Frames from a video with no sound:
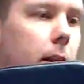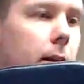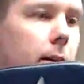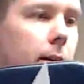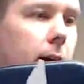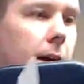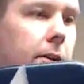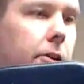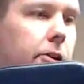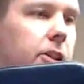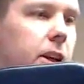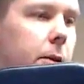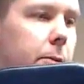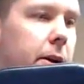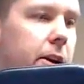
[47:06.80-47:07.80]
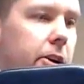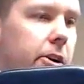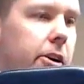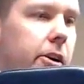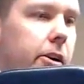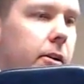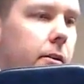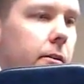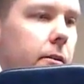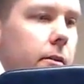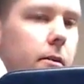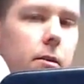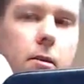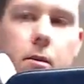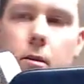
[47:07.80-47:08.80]
and there's going to be your
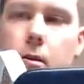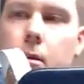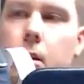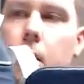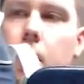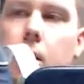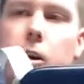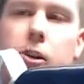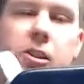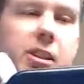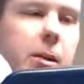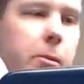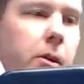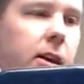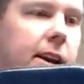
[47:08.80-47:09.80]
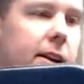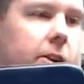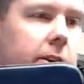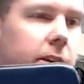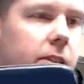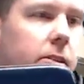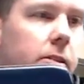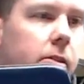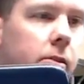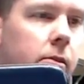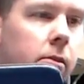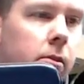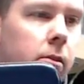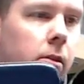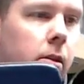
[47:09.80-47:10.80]
your similarities.
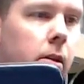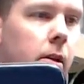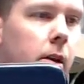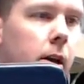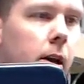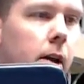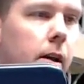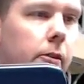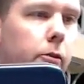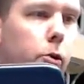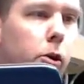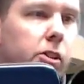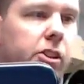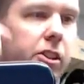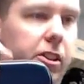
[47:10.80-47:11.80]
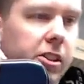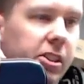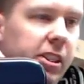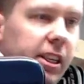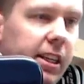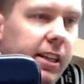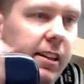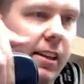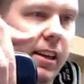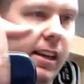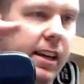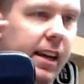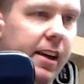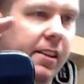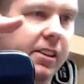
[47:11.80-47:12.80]
Of course, you can see the
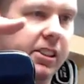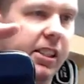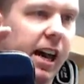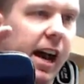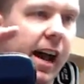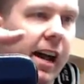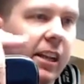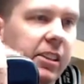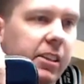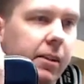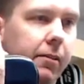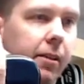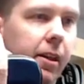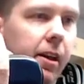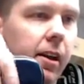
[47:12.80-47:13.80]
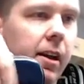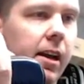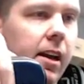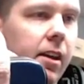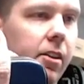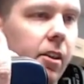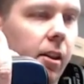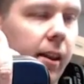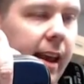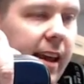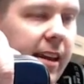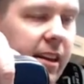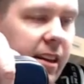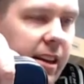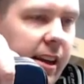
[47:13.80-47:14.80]
uh, the size of the the
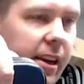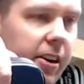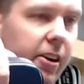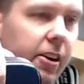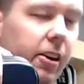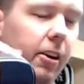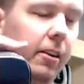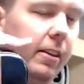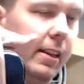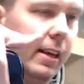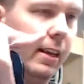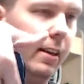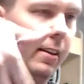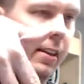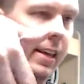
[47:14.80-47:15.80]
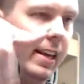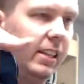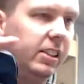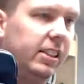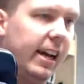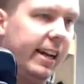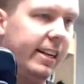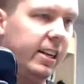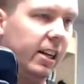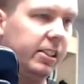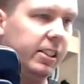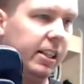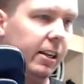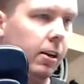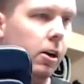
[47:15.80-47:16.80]
landing gear and the the inside
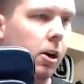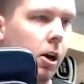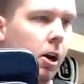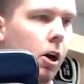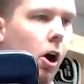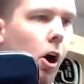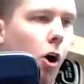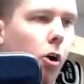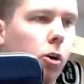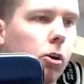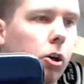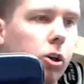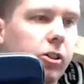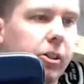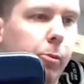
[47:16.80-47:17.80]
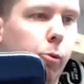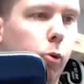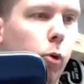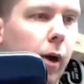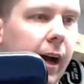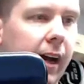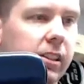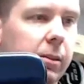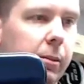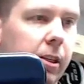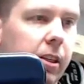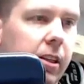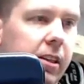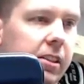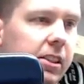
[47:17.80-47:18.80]
gusset all looks approximately
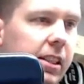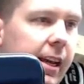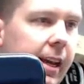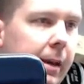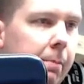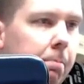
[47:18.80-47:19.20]
the same.